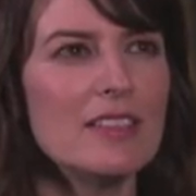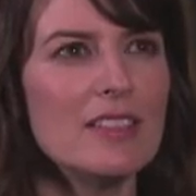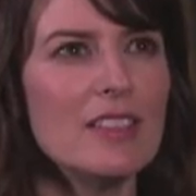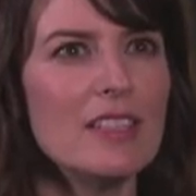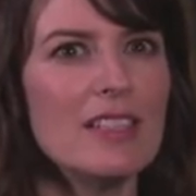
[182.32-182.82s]

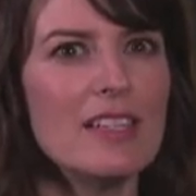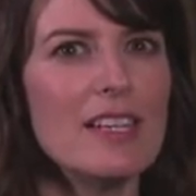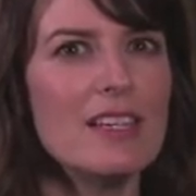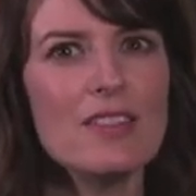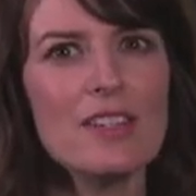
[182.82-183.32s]
look at it
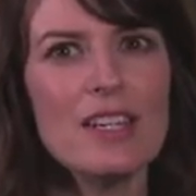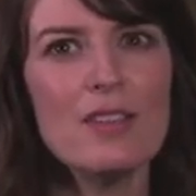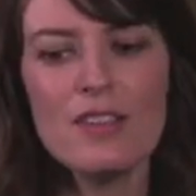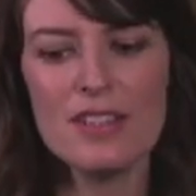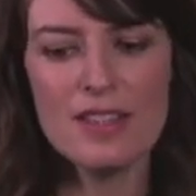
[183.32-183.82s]

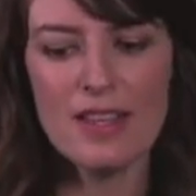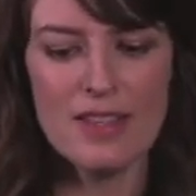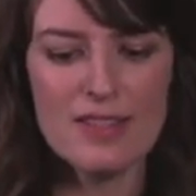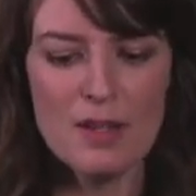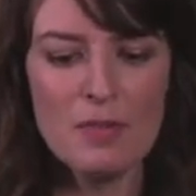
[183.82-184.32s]
either as like
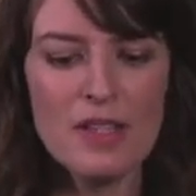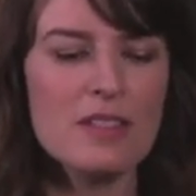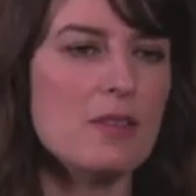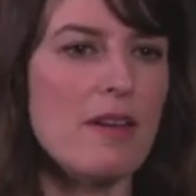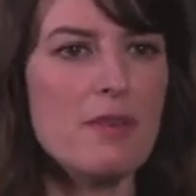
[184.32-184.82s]
these siblings
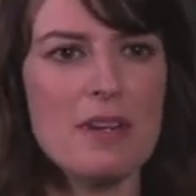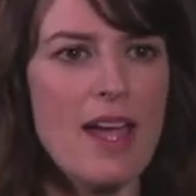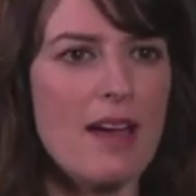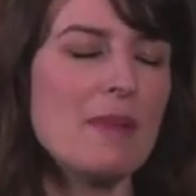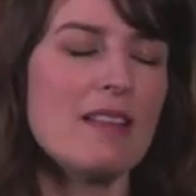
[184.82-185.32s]
who everybody,
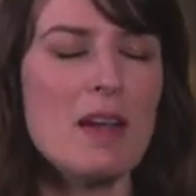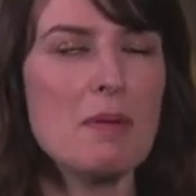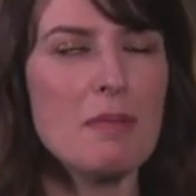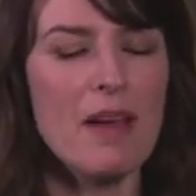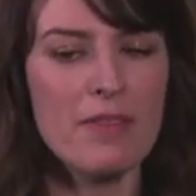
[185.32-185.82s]
I mean, a lot of
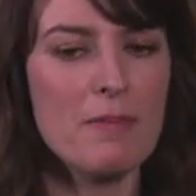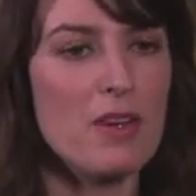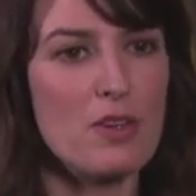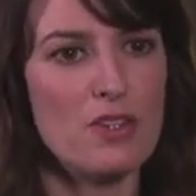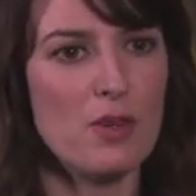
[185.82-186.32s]
people have them
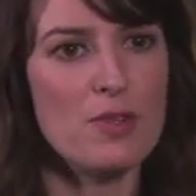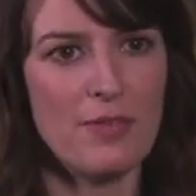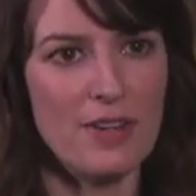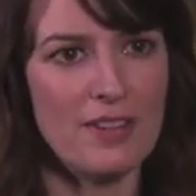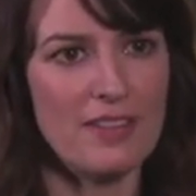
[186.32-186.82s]
that are so
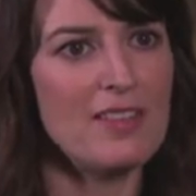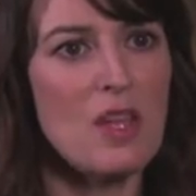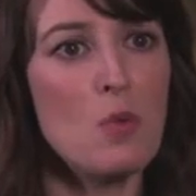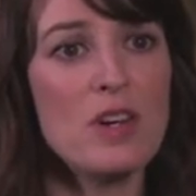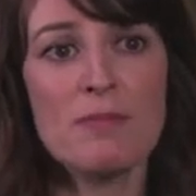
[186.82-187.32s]
different that
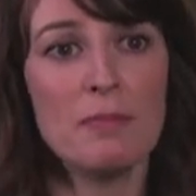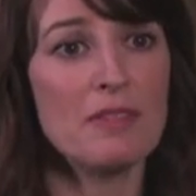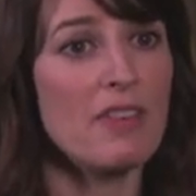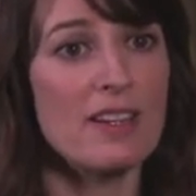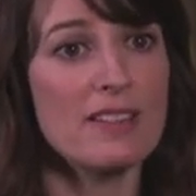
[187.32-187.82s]
they wouldn't be
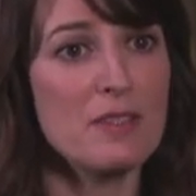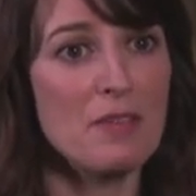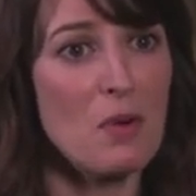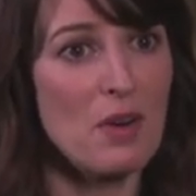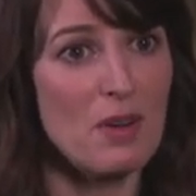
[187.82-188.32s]
friends if
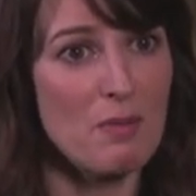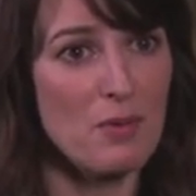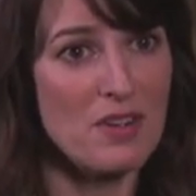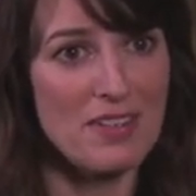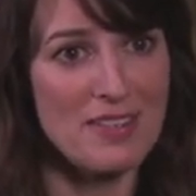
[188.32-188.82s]
they weren't
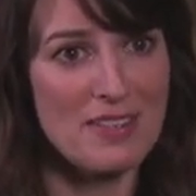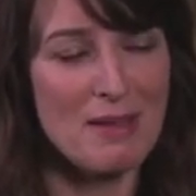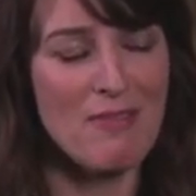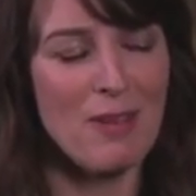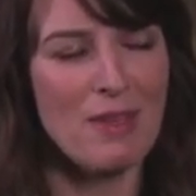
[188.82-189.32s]
born into the
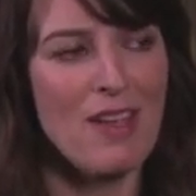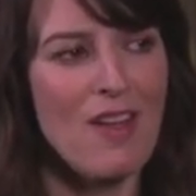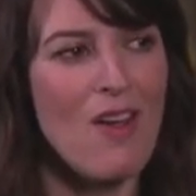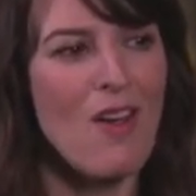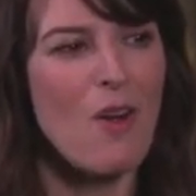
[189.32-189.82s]
same family,
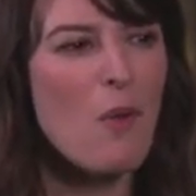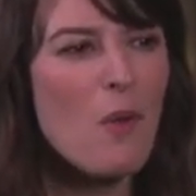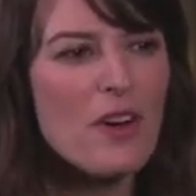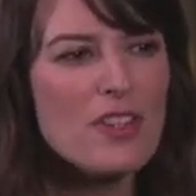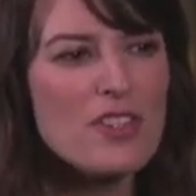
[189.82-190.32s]

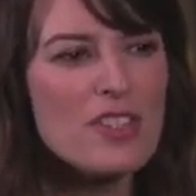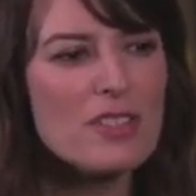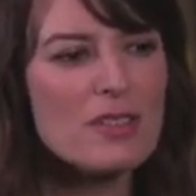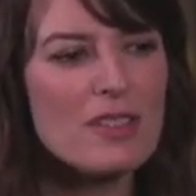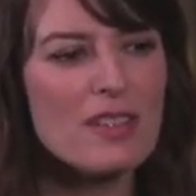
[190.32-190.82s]
or
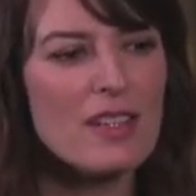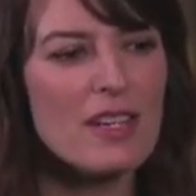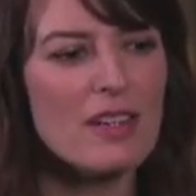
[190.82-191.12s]
just like